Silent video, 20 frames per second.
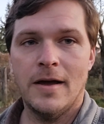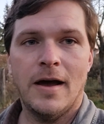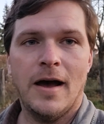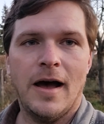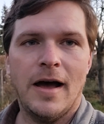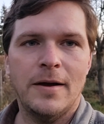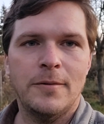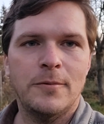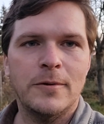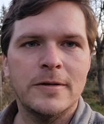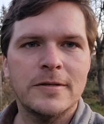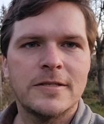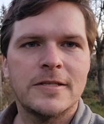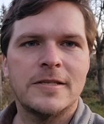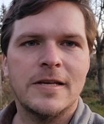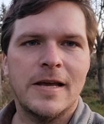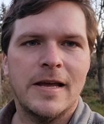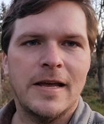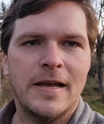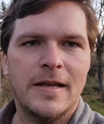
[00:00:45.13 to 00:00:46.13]
I will
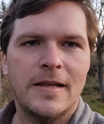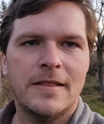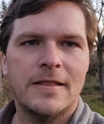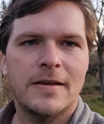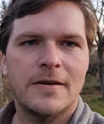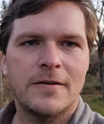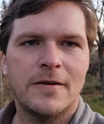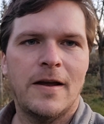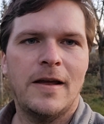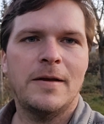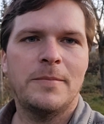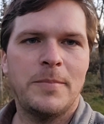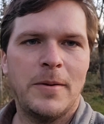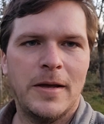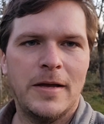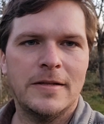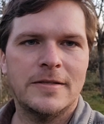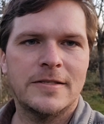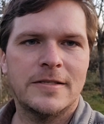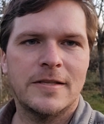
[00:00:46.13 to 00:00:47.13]
say the
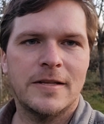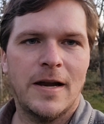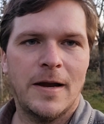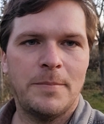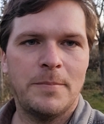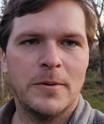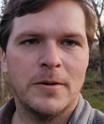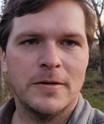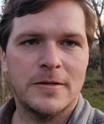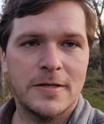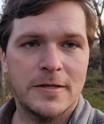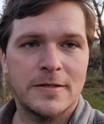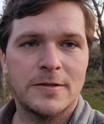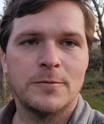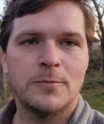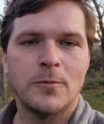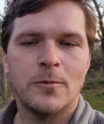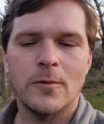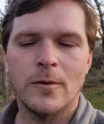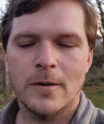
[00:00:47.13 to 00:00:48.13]
crankbaits that I
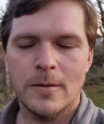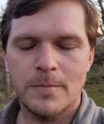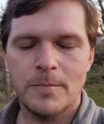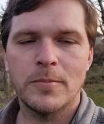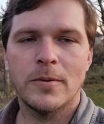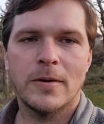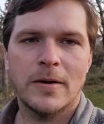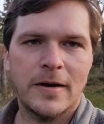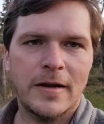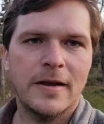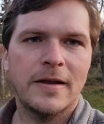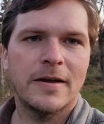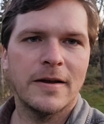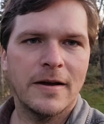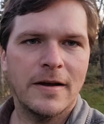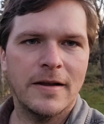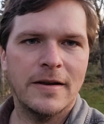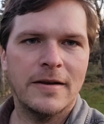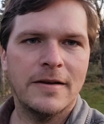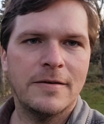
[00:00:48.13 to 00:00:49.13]
purchased were pretty
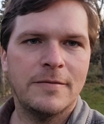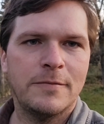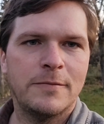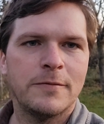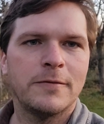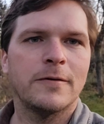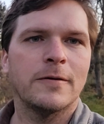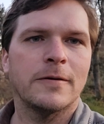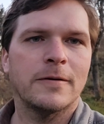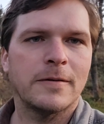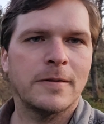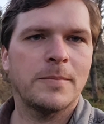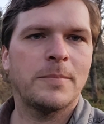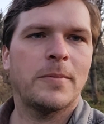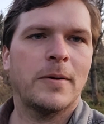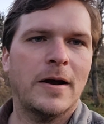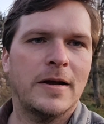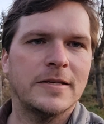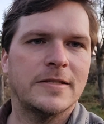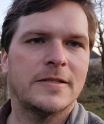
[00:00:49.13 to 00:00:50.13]
good for the
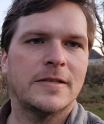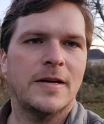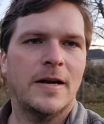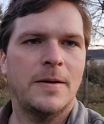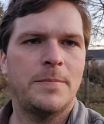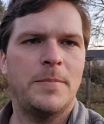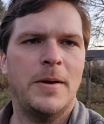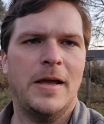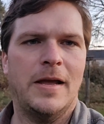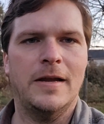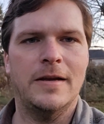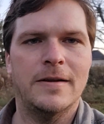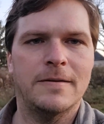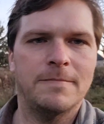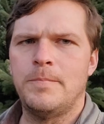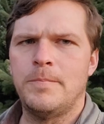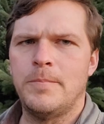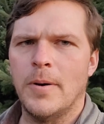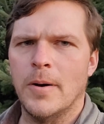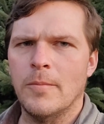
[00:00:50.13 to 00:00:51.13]
price that I paid.
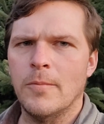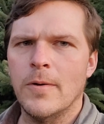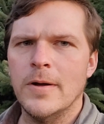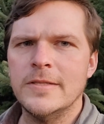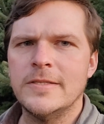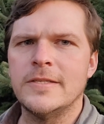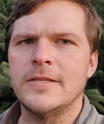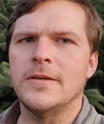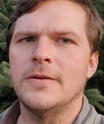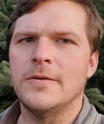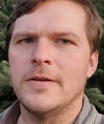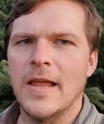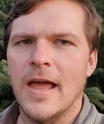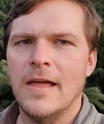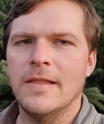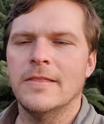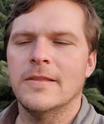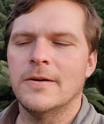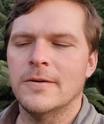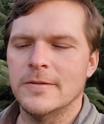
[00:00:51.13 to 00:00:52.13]
But once you
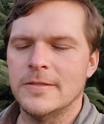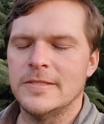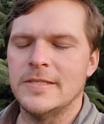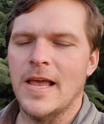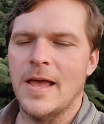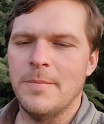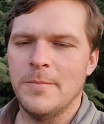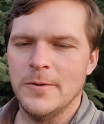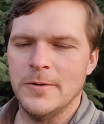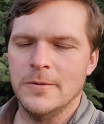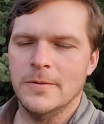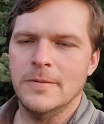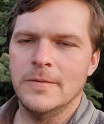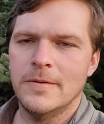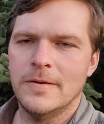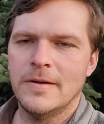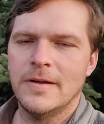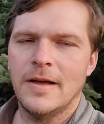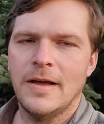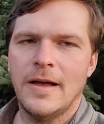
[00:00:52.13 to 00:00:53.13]
download Temu,
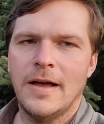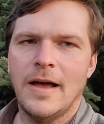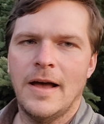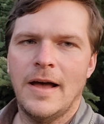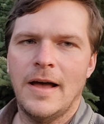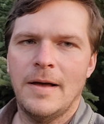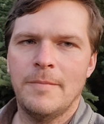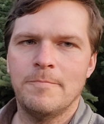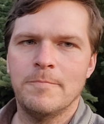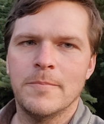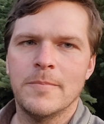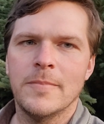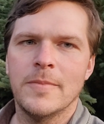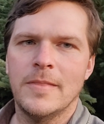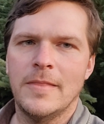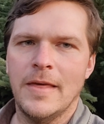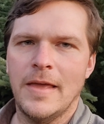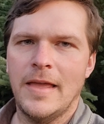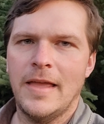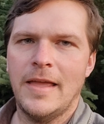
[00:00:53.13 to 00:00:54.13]

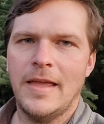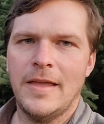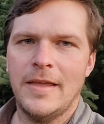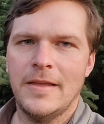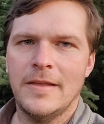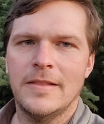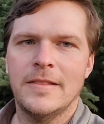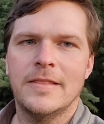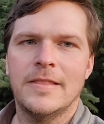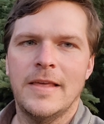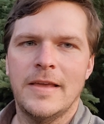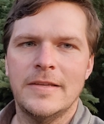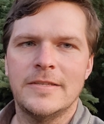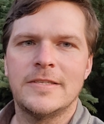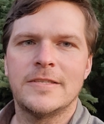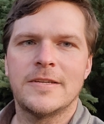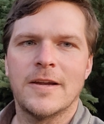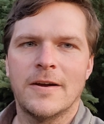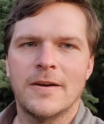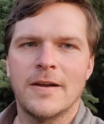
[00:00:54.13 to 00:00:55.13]
they
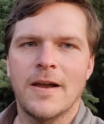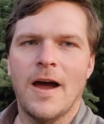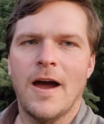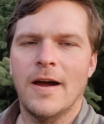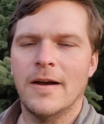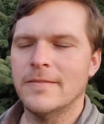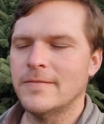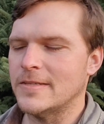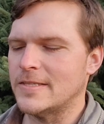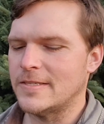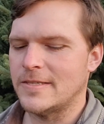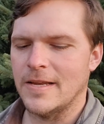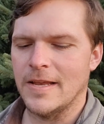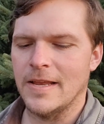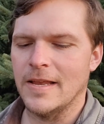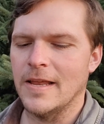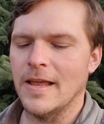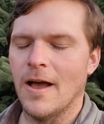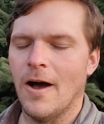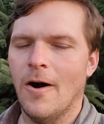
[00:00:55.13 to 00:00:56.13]
start
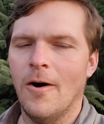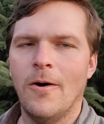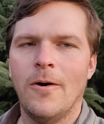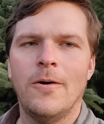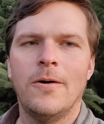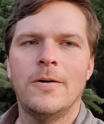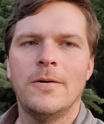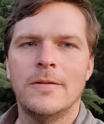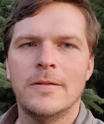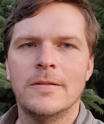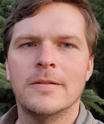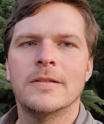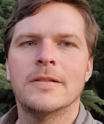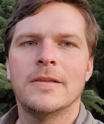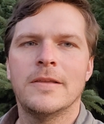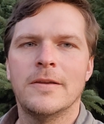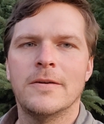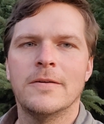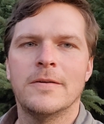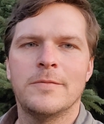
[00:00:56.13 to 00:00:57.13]
harvesting all
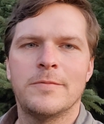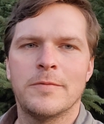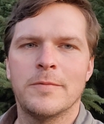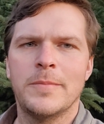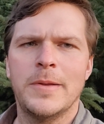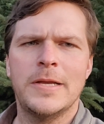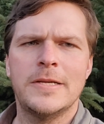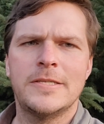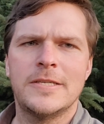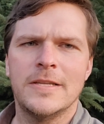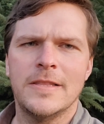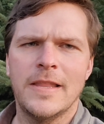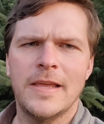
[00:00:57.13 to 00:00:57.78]
your information.